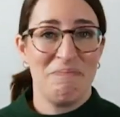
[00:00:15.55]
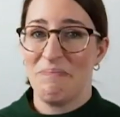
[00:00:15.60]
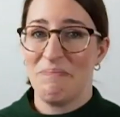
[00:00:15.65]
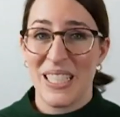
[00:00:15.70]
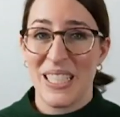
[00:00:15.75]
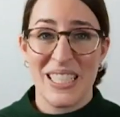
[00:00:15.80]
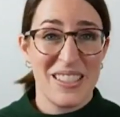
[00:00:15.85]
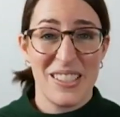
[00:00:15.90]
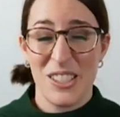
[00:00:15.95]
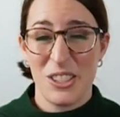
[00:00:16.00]

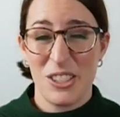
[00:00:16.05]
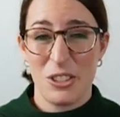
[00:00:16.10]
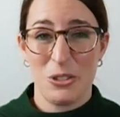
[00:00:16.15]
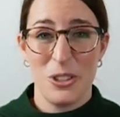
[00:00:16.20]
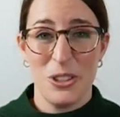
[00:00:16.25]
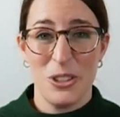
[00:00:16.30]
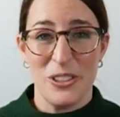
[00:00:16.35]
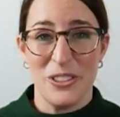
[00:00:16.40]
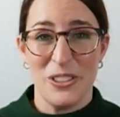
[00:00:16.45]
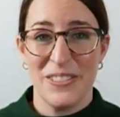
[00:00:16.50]
That's not
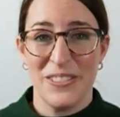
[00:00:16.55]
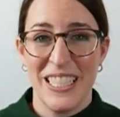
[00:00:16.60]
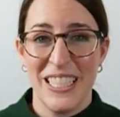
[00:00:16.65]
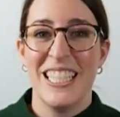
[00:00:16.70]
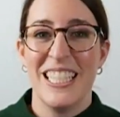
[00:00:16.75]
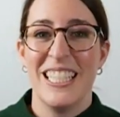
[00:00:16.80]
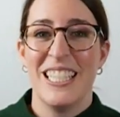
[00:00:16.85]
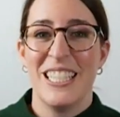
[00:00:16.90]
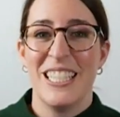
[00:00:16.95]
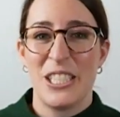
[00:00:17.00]
true.
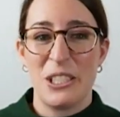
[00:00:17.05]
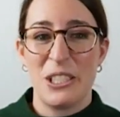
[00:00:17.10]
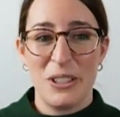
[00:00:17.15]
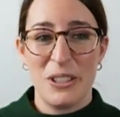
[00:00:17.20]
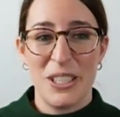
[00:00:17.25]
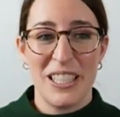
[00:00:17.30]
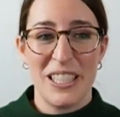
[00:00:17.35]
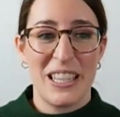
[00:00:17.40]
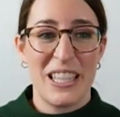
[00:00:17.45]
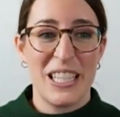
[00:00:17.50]
So one
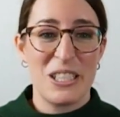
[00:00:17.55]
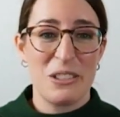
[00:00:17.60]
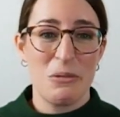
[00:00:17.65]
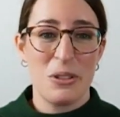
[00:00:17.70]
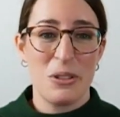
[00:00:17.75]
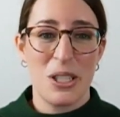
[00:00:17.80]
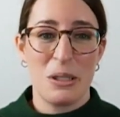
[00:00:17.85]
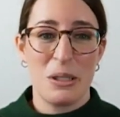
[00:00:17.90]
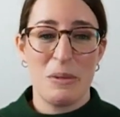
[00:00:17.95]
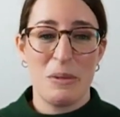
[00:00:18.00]
of the things we'll
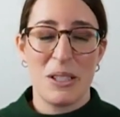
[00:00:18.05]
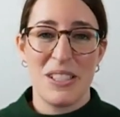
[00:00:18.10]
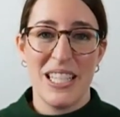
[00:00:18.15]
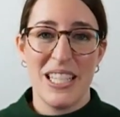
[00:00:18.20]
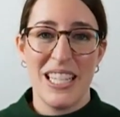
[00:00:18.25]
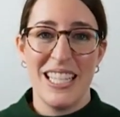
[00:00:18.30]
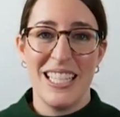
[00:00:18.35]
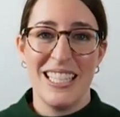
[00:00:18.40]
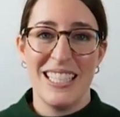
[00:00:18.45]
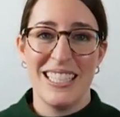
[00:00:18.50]
talk about
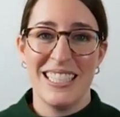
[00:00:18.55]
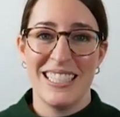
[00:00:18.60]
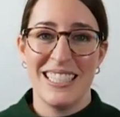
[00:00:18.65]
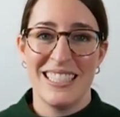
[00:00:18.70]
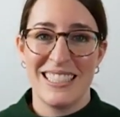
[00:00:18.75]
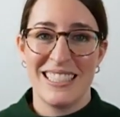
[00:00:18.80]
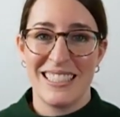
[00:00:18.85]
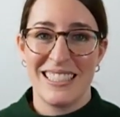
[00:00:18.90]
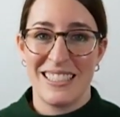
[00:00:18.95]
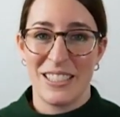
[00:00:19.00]
today
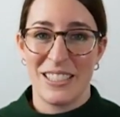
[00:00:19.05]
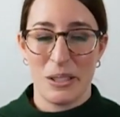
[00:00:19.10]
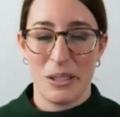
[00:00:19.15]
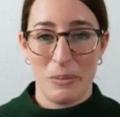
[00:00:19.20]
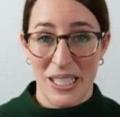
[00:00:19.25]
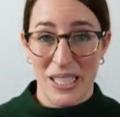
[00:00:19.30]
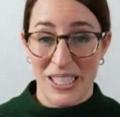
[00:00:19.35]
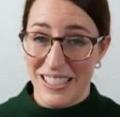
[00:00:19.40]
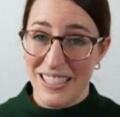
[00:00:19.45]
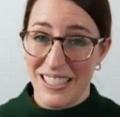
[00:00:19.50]
is, does it
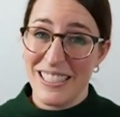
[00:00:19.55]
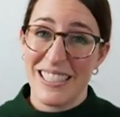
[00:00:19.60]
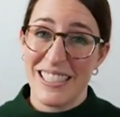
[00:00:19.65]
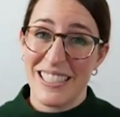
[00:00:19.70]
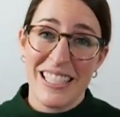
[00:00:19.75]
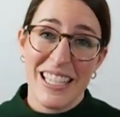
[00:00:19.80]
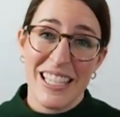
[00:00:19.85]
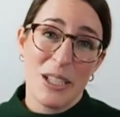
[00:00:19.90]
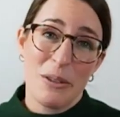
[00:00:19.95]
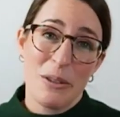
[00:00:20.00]
make sense to
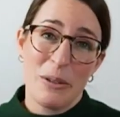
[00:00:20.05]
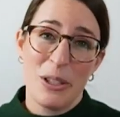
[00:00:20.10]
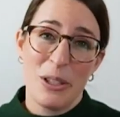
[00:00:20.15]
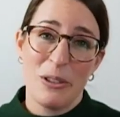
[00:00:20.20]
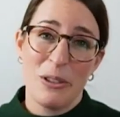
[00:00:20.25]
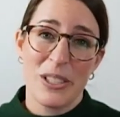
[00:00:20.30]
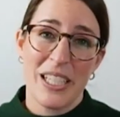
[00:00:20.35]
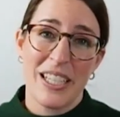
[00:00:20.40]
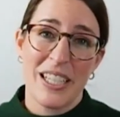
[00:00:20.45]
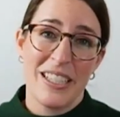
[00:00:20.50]
take it when you
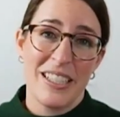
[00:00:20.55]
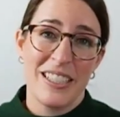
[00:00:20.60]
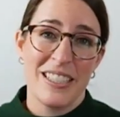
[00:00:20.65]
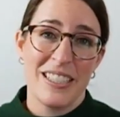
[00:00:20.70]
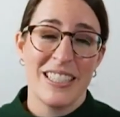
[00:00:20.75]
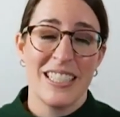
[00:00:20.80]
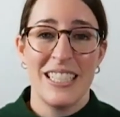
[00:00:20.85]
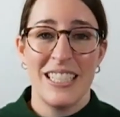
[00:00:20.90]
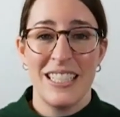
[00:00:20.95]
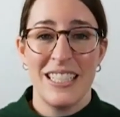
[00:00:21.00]
retire?
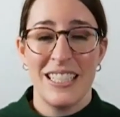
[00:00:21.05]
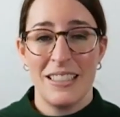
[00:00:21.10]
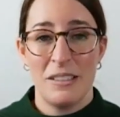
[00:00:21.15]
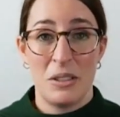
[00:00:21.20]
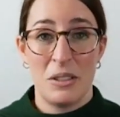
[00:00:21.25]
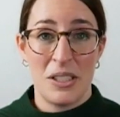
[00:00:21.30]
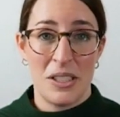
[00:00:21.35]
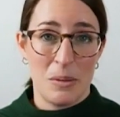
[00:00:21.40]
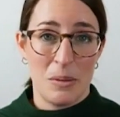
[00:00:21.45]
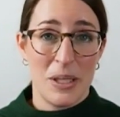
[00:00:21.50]

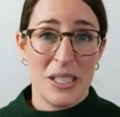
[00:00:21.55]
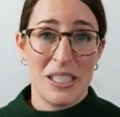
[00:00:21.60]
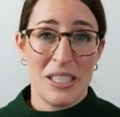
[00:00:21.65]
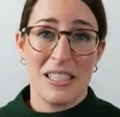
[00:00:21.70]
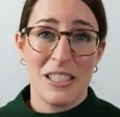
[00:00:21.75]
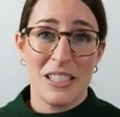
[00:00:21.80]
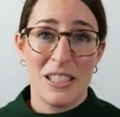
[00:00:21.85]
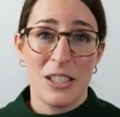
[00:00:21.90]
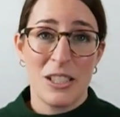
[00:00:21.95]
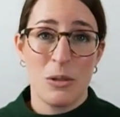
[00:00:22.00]
Does it make
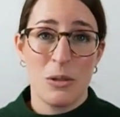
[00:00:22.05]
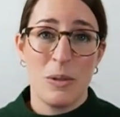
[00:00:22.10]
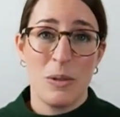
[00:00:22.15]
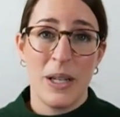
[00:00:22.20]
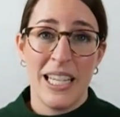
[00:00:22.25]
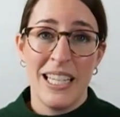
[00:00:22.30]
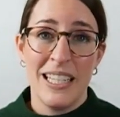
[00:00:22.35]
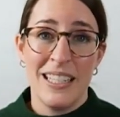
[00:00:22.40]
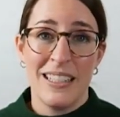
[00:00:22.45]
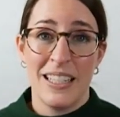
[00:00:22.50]
sense to
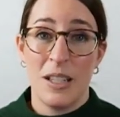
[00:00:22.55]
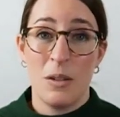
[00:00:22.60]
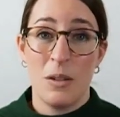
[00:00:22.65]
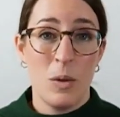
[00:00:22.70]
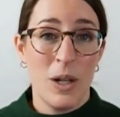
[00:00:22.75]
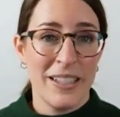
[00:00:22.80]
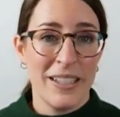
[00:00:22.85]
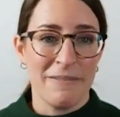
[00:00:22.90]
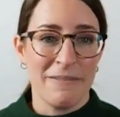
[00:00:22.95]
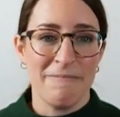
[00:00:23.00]
wait, and
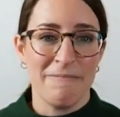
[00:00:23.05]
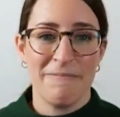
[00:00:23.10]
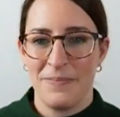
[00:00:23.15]
why?